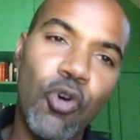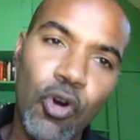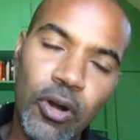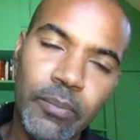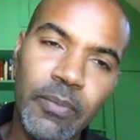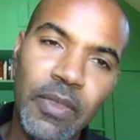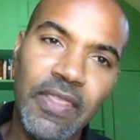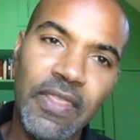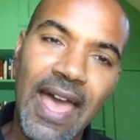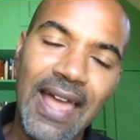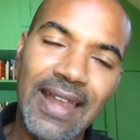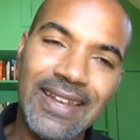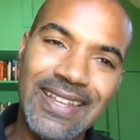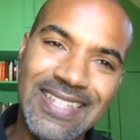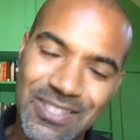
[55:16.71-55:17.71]
form
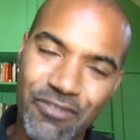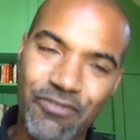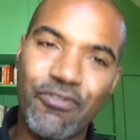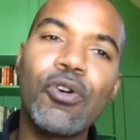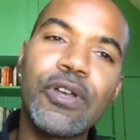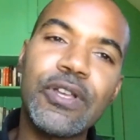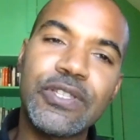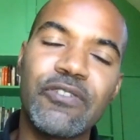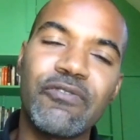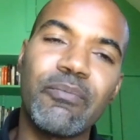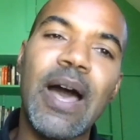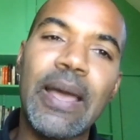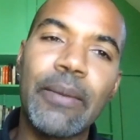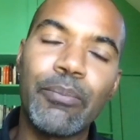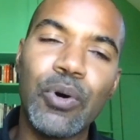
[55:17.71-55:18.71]
that is the focus
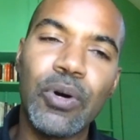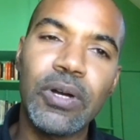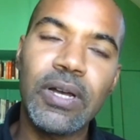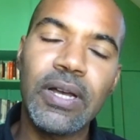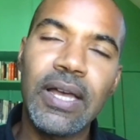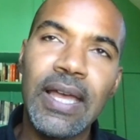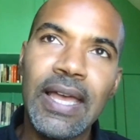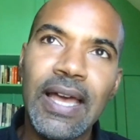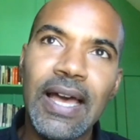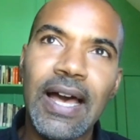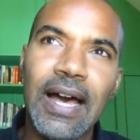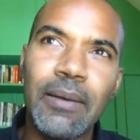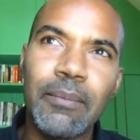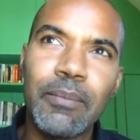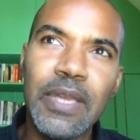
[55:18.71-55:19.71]
of my book
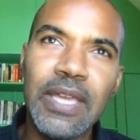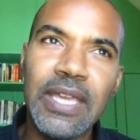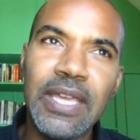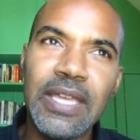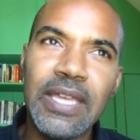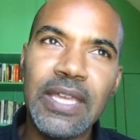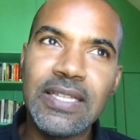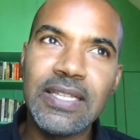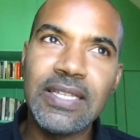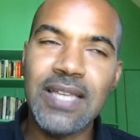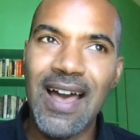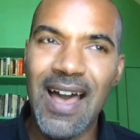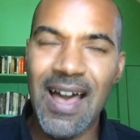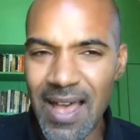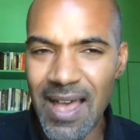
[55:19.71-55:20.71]
um, is
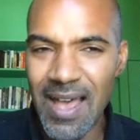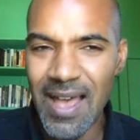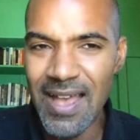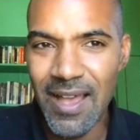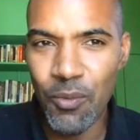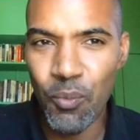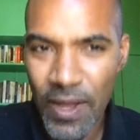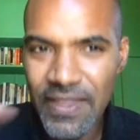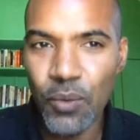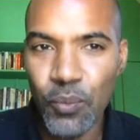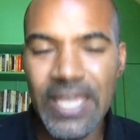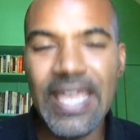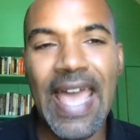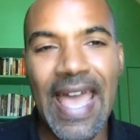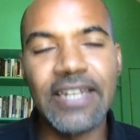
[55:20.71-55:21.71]
a, uh, a, one
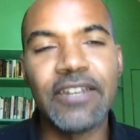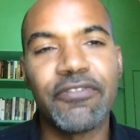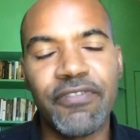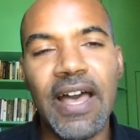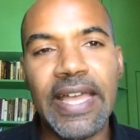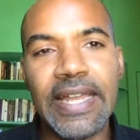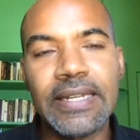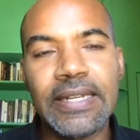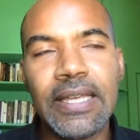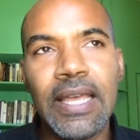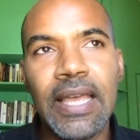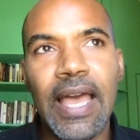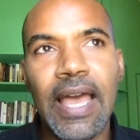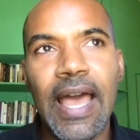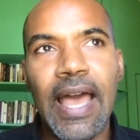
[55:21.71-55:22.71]
that we can define
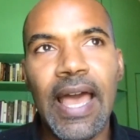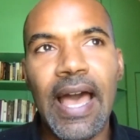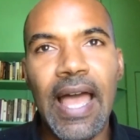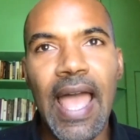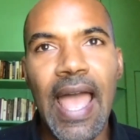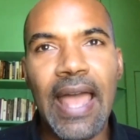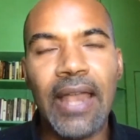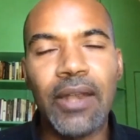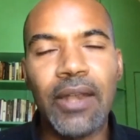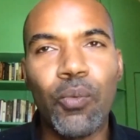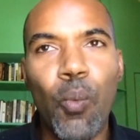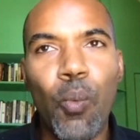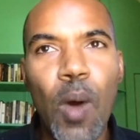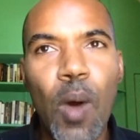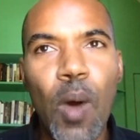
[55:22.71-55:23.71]
uh, and
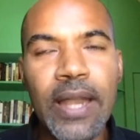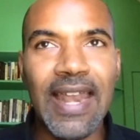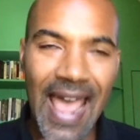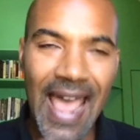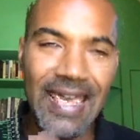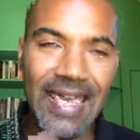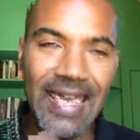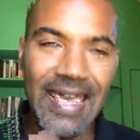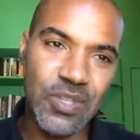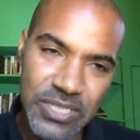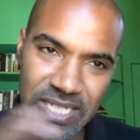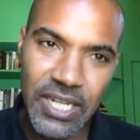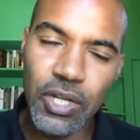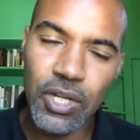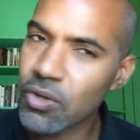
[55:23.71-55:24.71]
one that has a
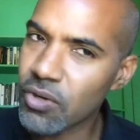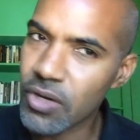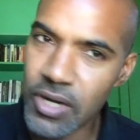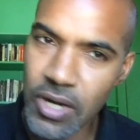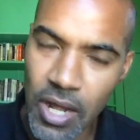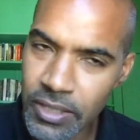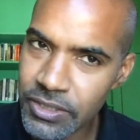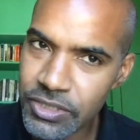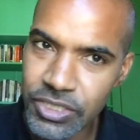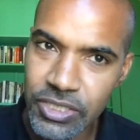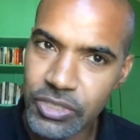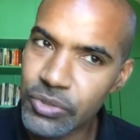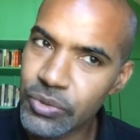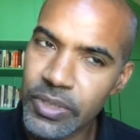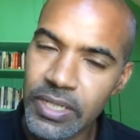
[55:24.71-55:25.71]
particular
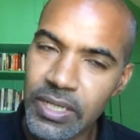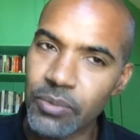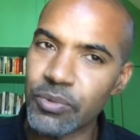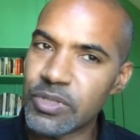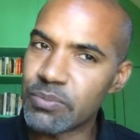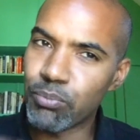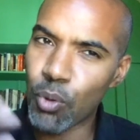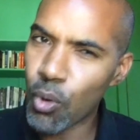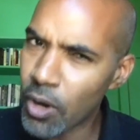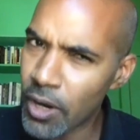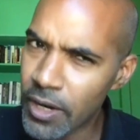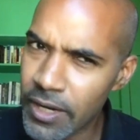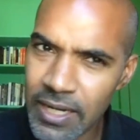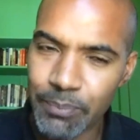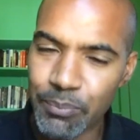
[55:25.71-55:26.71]
chronology to it. It was
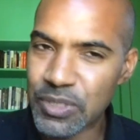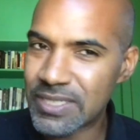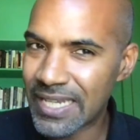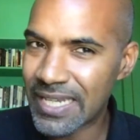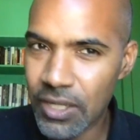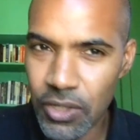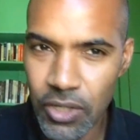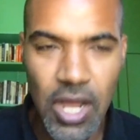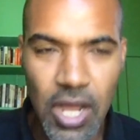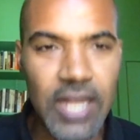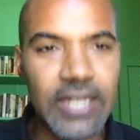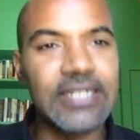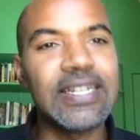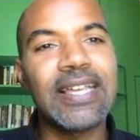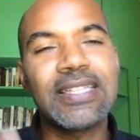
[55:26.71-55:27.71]
born in a particular
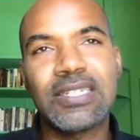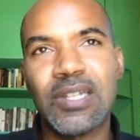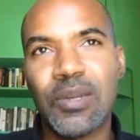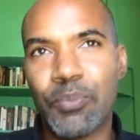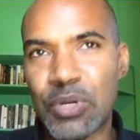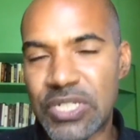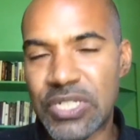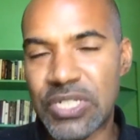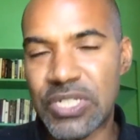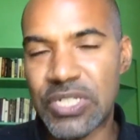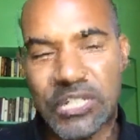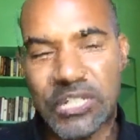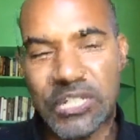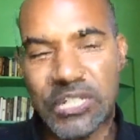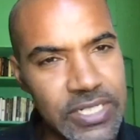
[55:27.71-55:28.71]
context, in a
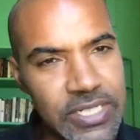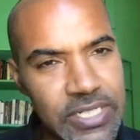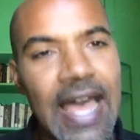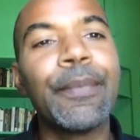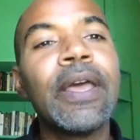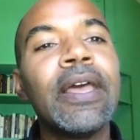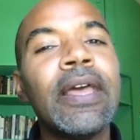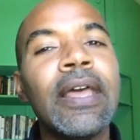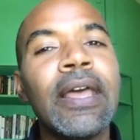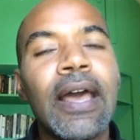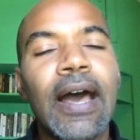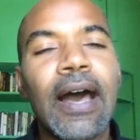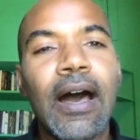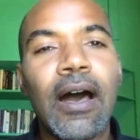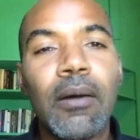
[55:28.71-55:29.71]
particular time,
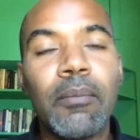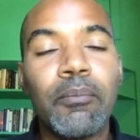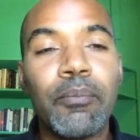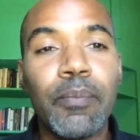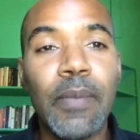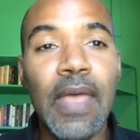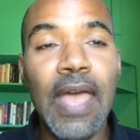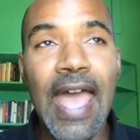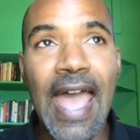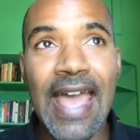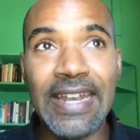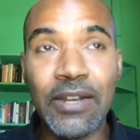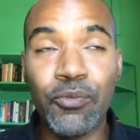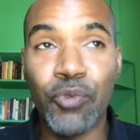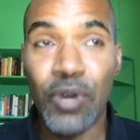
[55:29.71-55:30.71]
um,
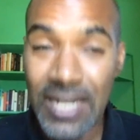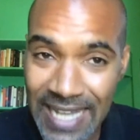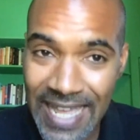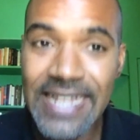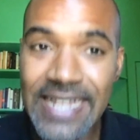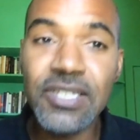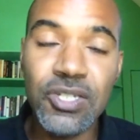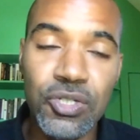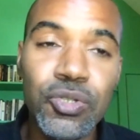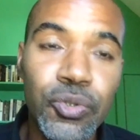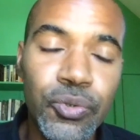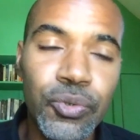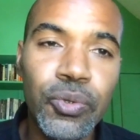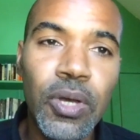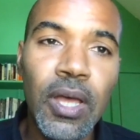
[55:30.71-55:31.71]
and it relates
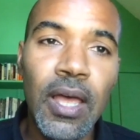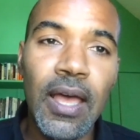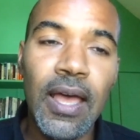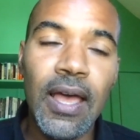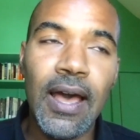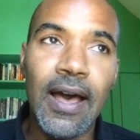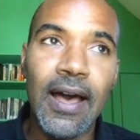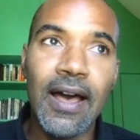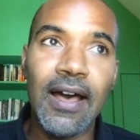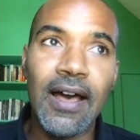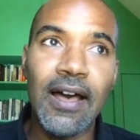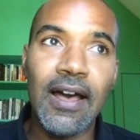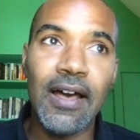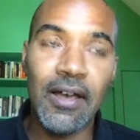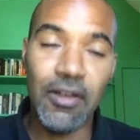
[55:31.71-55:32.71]
to
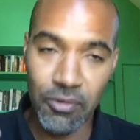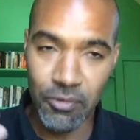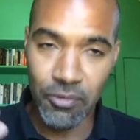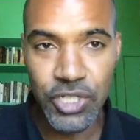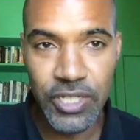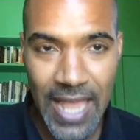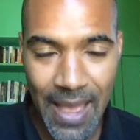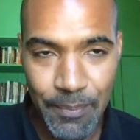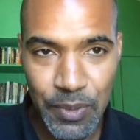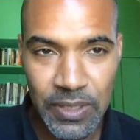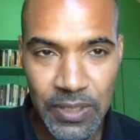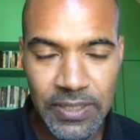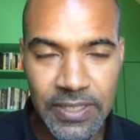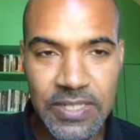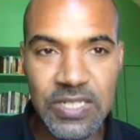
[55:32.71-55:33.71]
uh, racial
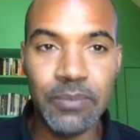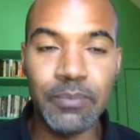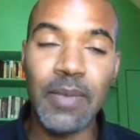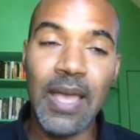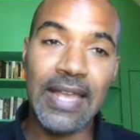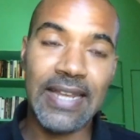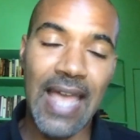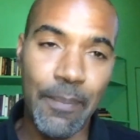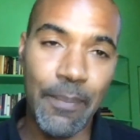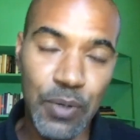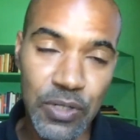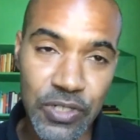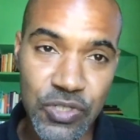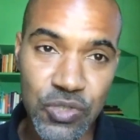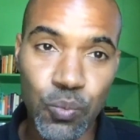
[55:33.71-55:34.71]
capitalism and
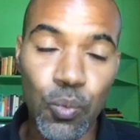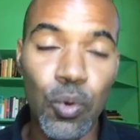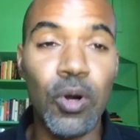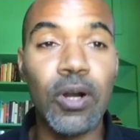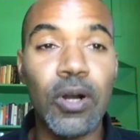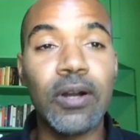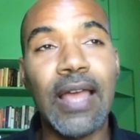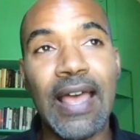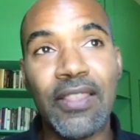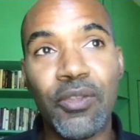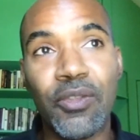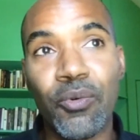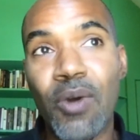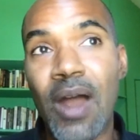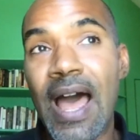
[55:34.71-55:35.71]
capitalist war
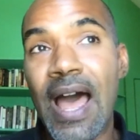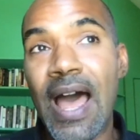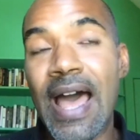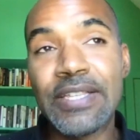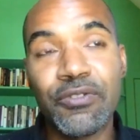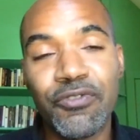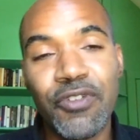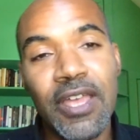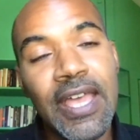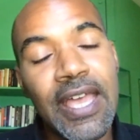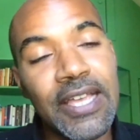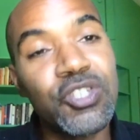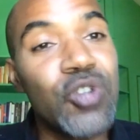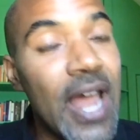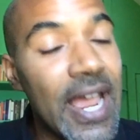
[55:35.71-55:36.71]
and the rise of
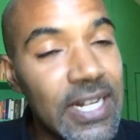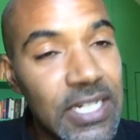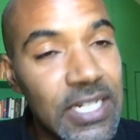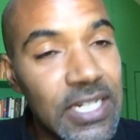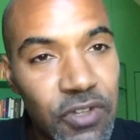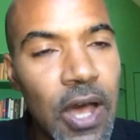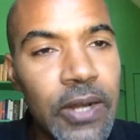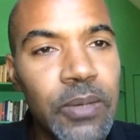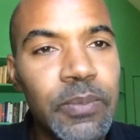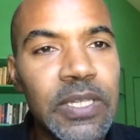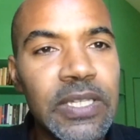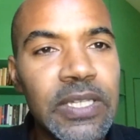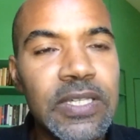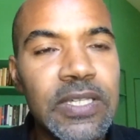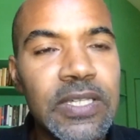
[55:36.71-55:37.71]
extractive
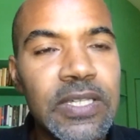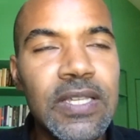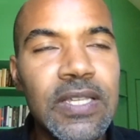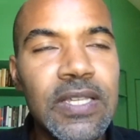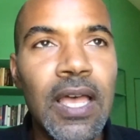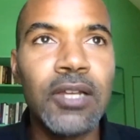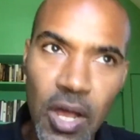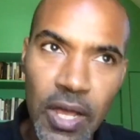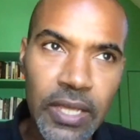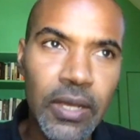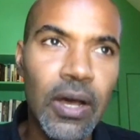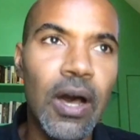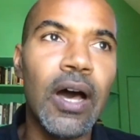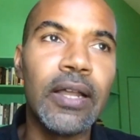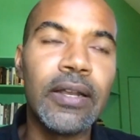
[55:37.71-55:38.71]
economies, drawing
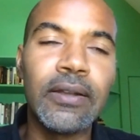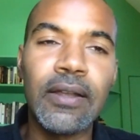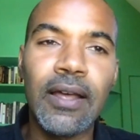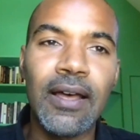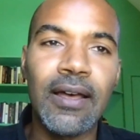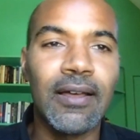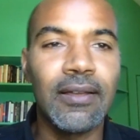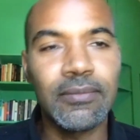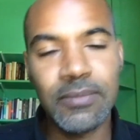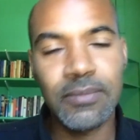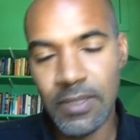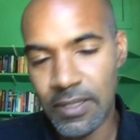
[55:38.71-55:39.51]
on uh,